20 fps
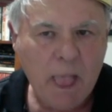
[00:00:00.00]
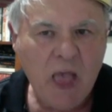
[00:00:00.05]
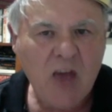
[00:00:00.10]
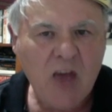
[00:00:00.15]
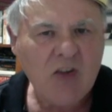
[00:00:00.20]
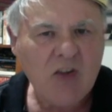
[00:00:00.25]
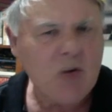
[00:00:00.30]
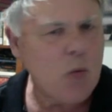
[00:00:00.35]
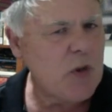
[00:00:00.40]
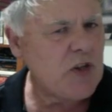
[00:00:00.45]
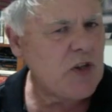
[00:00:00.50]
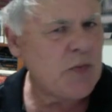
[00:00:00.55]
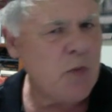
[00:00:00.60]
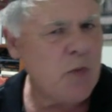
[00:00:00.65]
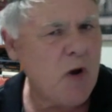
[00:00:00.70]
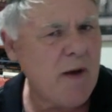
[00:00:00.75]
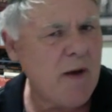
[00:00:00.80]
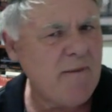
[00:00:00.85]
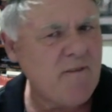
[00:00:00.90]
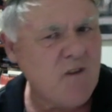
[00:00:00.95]
So what's
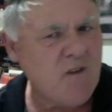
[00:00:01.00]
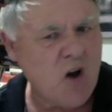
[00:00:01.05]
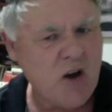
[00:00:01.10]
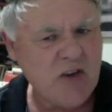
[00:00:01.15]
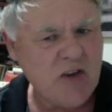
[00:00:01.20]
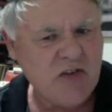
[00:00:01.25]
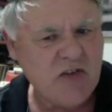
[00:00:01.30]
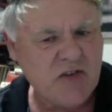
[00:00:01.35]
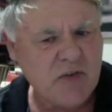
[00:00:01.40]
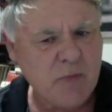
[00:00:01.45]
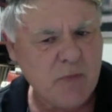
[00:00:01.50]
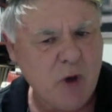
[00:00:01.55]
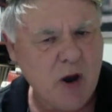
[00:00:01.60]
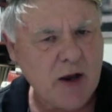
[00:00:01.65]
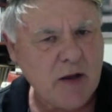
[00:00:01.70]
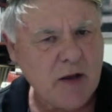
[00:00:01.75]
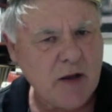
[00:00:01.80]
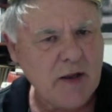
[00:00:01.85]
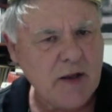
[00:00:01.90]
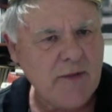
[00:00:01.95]
my advice to
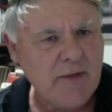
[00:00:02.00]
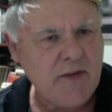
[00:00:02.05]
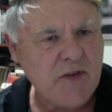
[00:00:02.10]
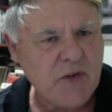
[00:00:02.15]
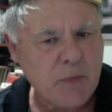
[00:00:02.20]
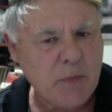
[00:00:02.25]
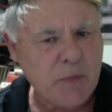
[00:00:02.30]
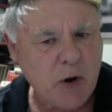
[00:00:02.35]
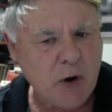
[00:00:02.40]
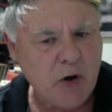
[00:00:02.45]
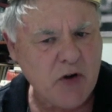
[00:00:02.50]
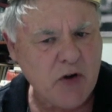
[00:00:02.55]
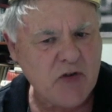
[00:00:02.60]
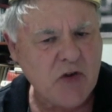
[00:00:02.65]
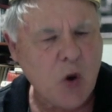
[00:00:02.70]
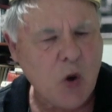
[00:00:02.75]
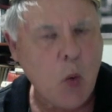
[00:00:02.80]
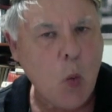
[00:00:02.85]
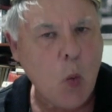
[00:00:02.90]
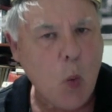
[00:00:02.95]
Michael if his opponent's
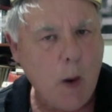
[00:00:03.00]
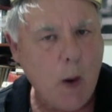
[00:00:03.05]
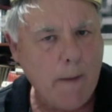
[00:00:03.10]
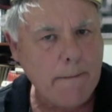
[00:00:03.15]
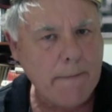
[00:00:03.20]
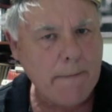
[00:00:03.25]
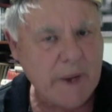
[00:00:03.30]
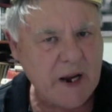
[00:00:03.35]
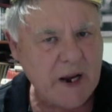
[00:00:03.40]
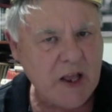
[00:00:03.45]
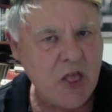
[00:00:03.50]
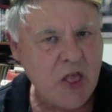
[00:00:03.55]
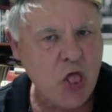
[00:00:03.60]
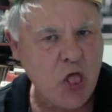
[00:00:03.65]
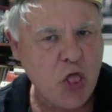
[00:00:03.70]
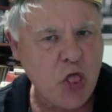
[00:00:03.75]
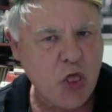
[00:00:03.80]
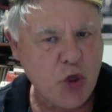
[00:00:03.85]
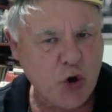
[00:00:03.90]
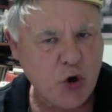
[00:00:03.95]
got 1 minute and
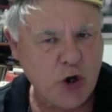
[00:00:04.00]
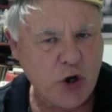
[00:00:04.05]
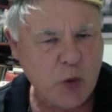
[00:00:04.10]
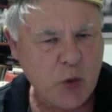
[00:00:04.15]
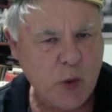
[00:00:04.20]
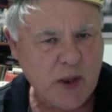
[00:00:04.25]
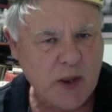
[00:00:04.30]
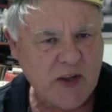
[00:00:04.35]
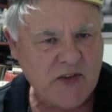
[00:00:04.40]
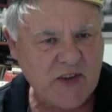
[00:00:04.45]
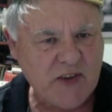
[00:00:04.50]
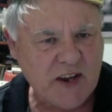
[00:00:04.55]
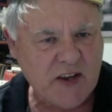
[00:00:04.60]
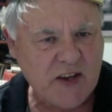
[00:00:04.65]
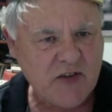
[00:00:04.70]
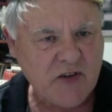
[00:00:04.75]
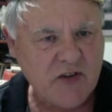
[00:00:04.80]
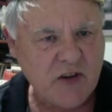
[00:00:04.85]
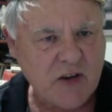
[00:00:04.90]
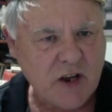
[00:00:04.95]
31
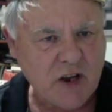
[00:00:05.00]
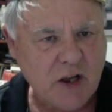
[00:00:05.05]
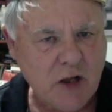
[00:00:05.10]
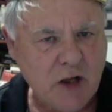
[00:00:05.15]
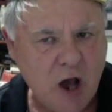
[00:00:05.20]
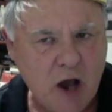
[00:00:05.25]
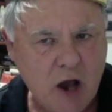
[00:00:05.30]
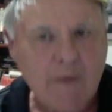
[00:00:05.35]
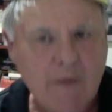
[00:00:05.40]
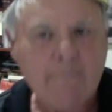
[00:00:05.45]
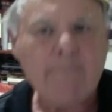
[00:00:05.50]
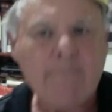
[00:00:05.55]
seconds on the clock?